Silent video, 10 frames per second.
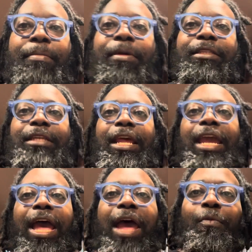But
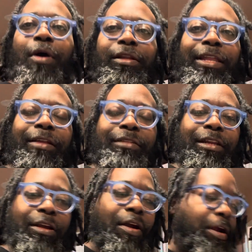today I walked out to
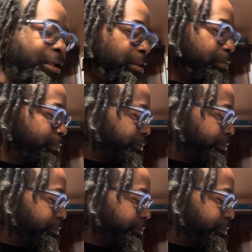the garden.